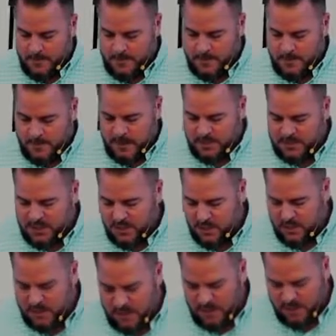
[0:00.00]
And so
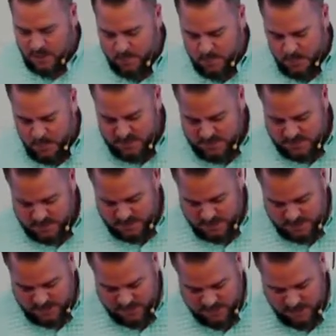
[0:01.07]
in your books and your
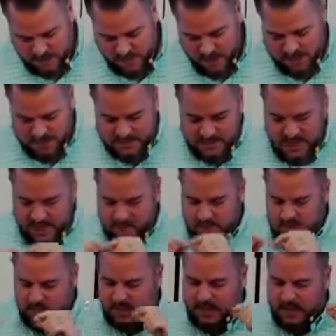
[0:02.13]
ESV, there might be a title at the
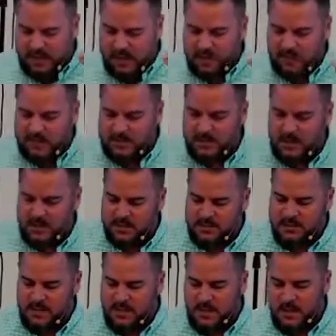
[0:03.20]
beginning that says,
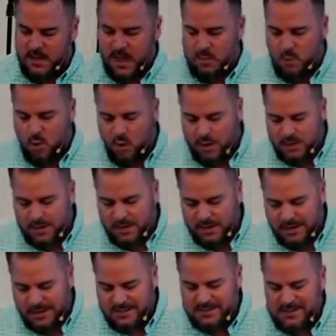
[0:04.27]
A Warning
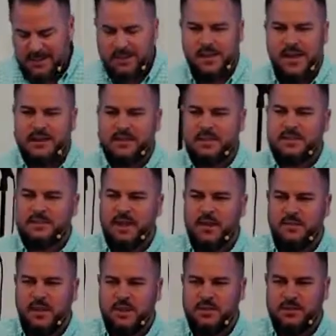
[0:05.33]
Against Neglecting
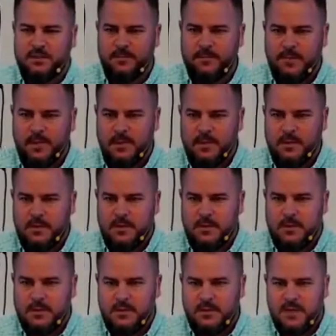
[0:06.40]
Salvation.
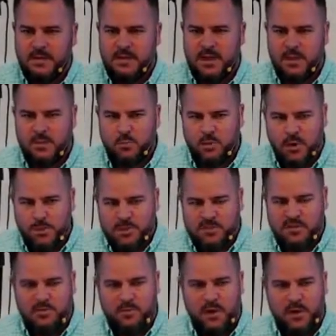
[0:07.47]
That's kind of the premise
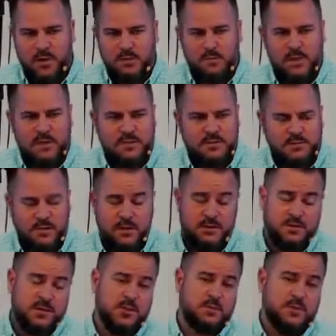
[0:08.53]
of Paul's message, or
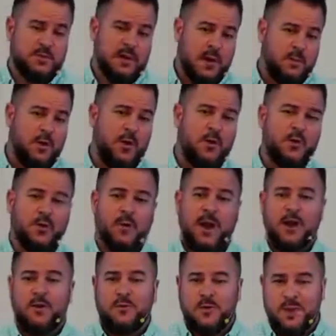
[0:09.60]
excuse me, not Paul, the
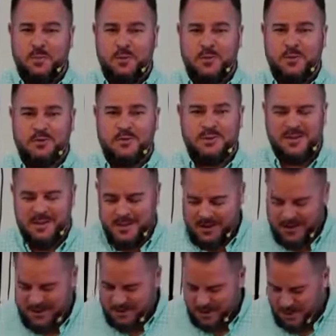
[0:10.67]
writer of Hebrews,
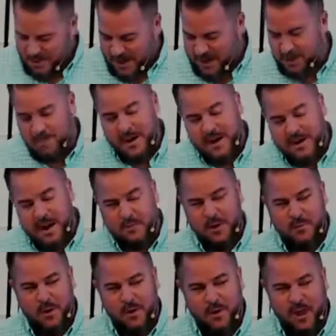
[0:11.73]
who might or might not be
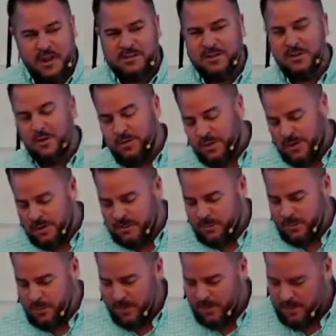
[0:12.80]
Paul. I actually don't think it's
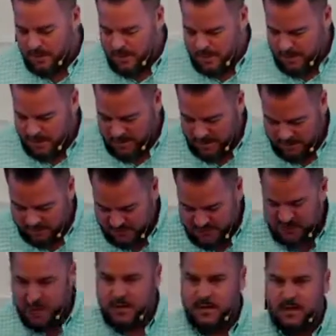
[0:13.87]
Paul after
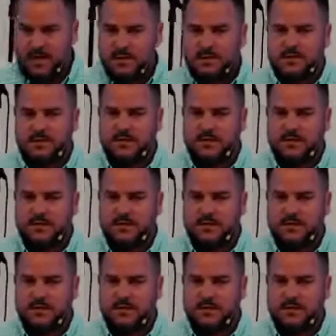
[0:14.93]
studying this.